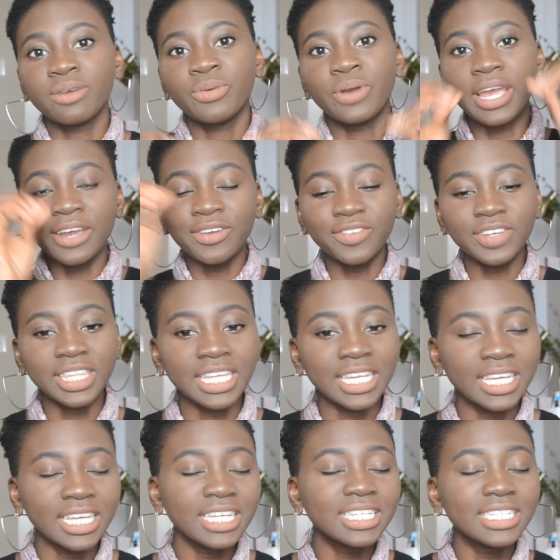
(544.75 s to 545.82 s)
where everything
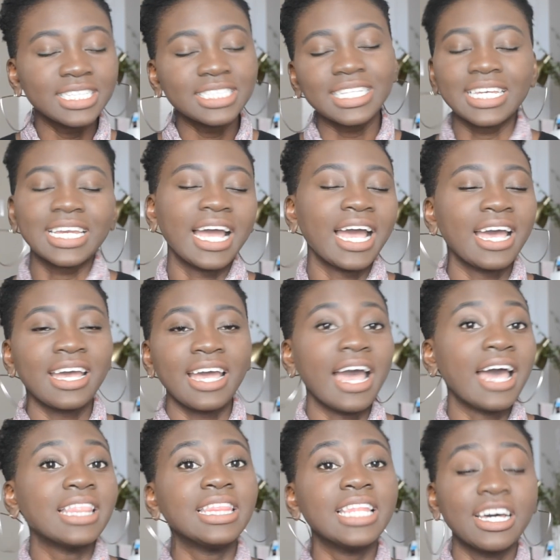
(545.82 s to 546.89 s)
is. Like
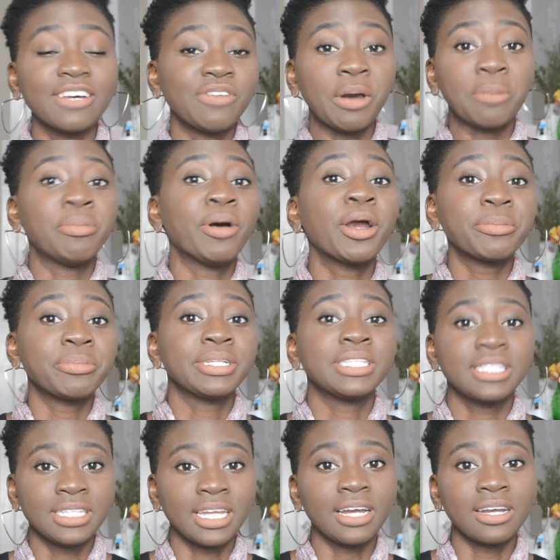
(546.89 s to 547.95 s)
I love
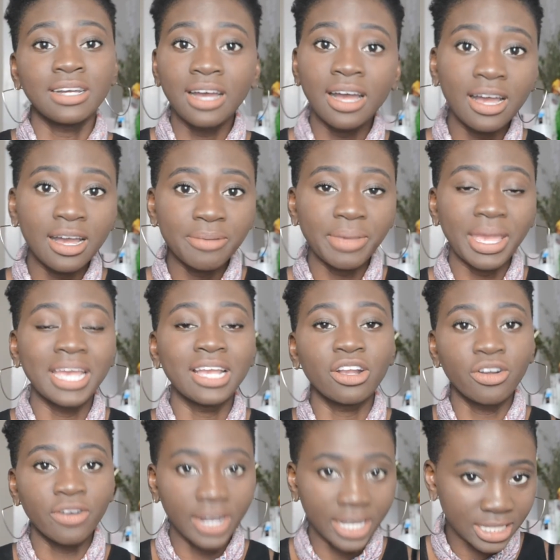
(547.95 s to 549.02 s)
Apartments.com and
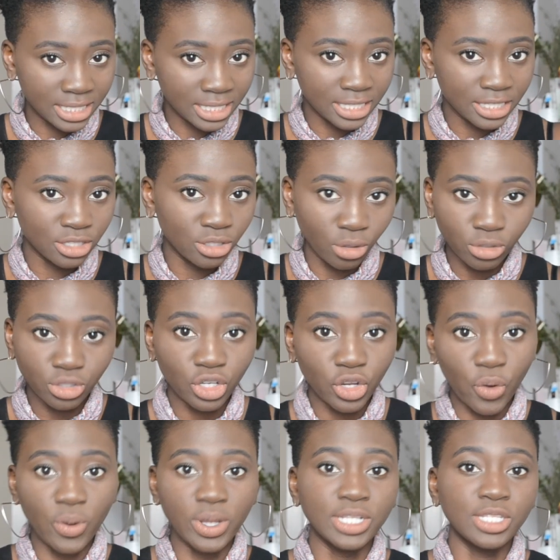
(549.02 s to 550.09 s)
Craigslist. Those are
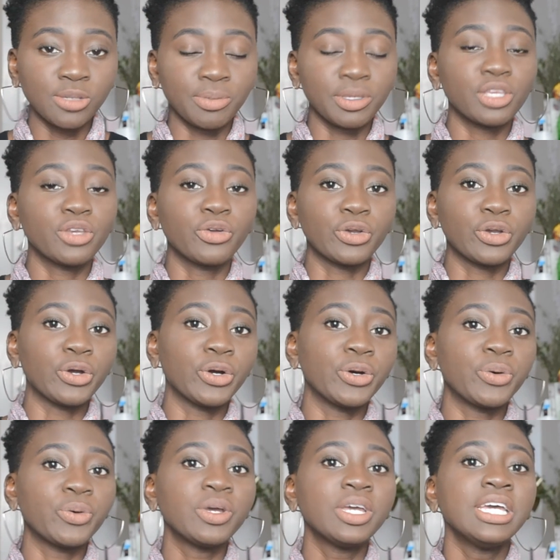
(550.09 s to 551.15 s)
going to be your
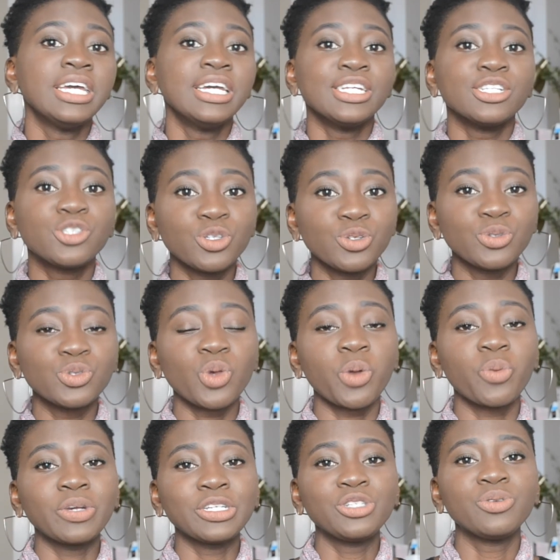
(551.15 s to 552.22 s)
go-to. So I
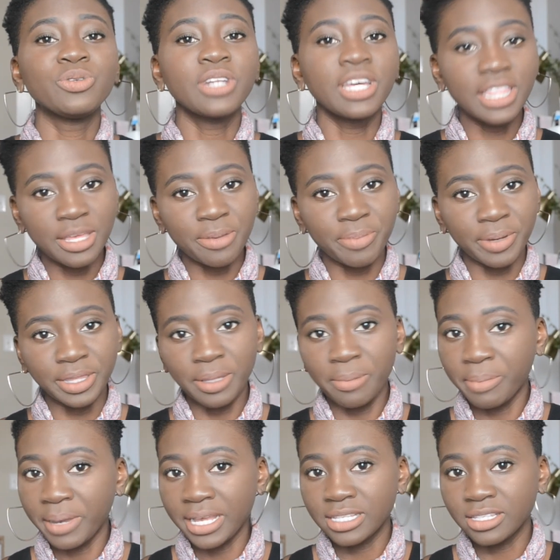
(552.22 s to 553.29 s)
wish you nothing but the
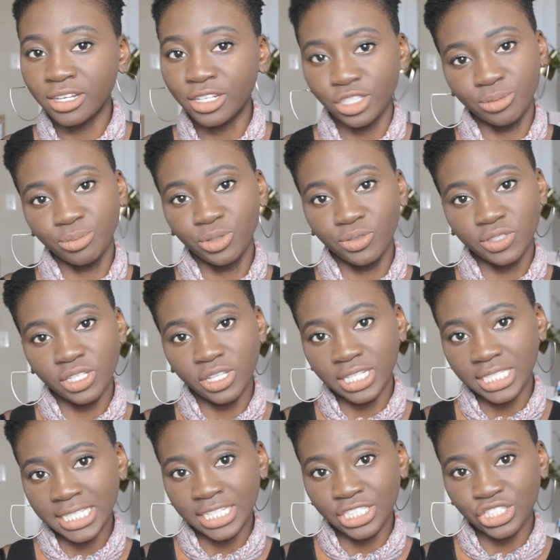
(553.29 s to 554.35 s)
best on your move to
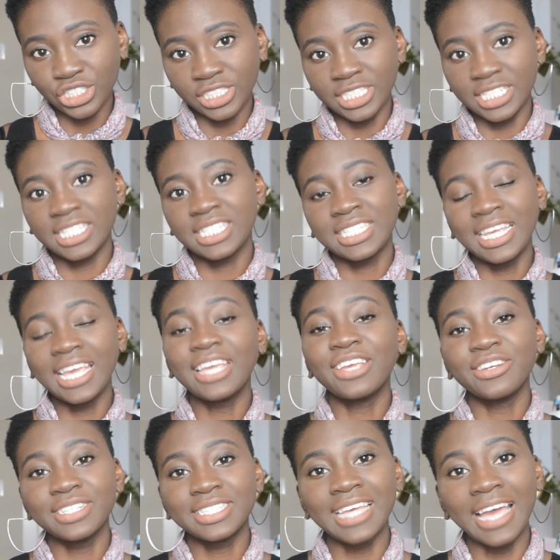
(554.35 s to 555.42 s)
Los Angeles. Take
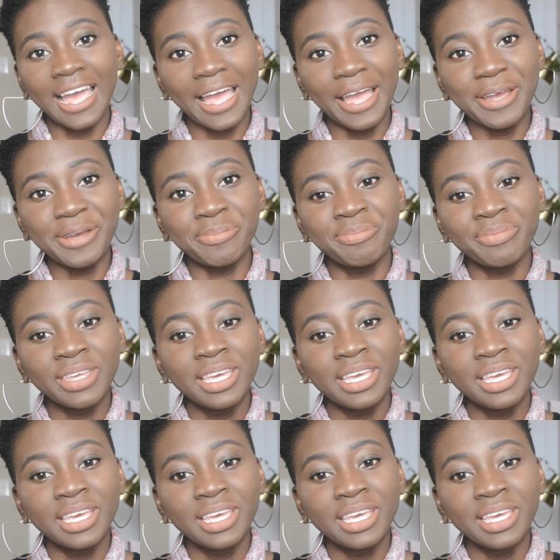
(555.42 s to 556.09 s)
your time.